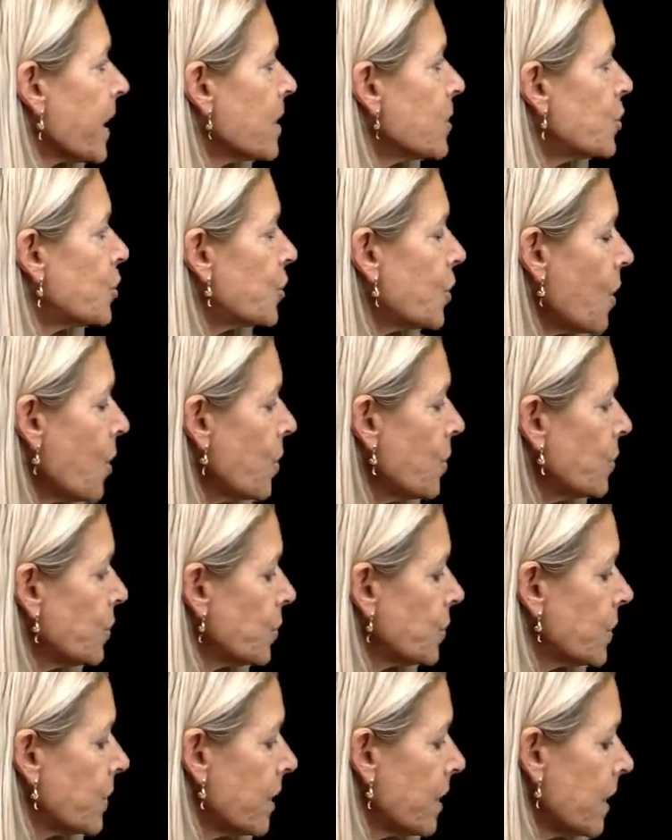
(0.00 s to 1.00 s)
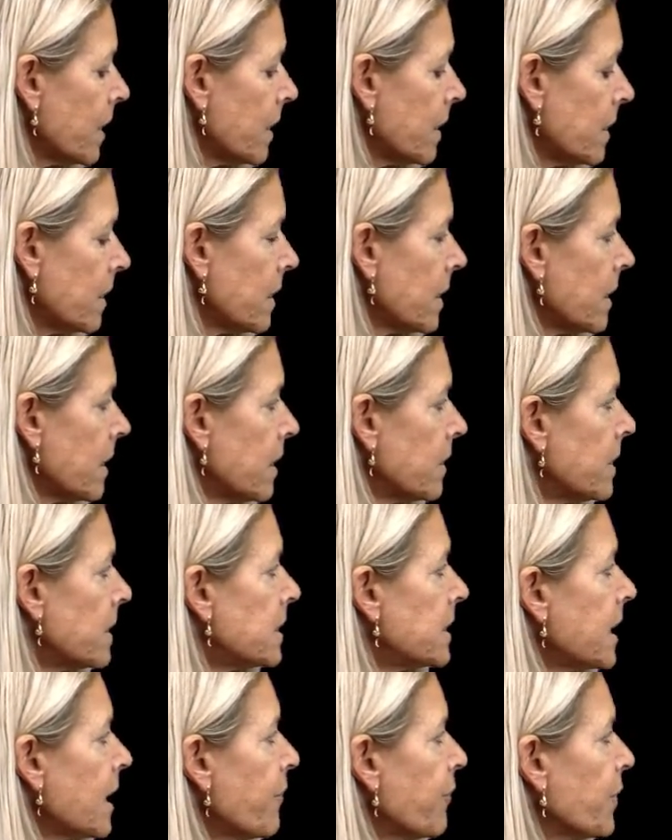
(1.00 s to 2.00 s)
shows the
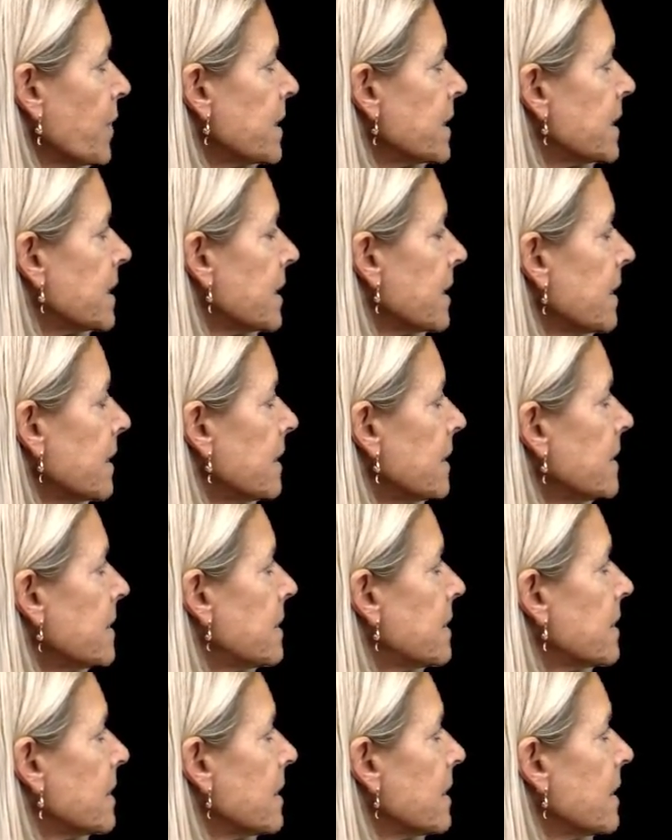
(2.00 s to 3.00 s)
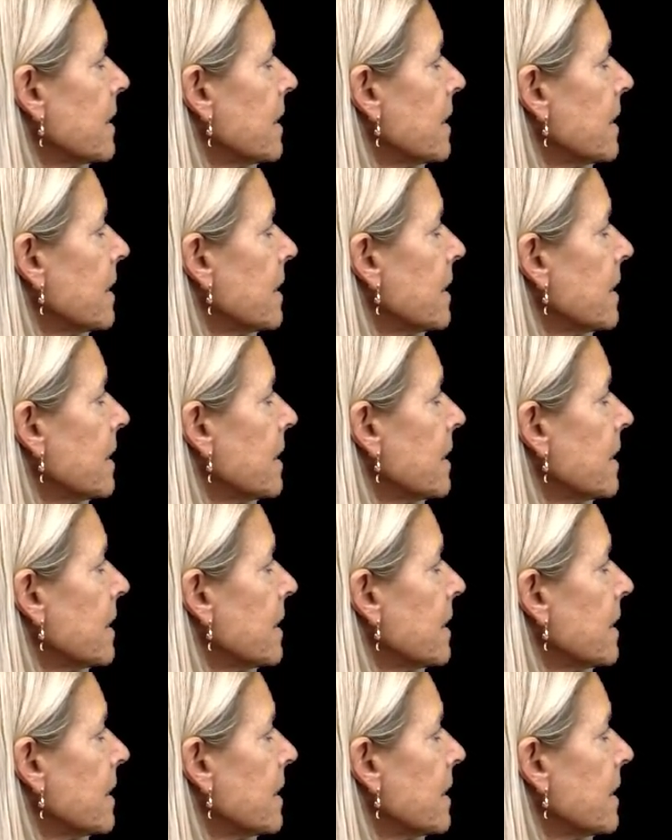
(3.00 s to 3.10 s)
differences